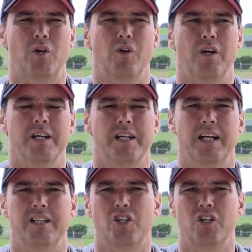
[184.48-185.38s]
crook, and
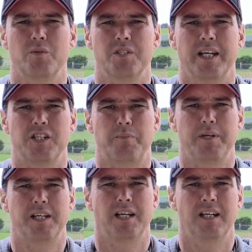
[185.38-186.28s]
uh, Josh was a guest
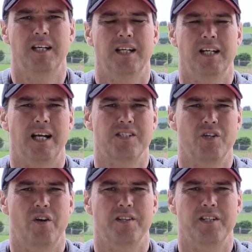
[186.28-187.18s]
speaker
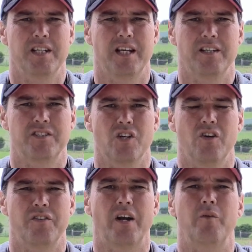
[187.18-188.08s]
last night at the uh,
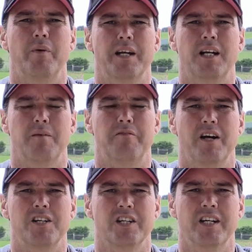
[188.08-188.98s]
Geelong Thoroughbred Club
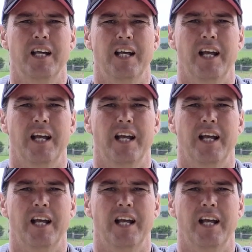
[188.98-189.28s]
function,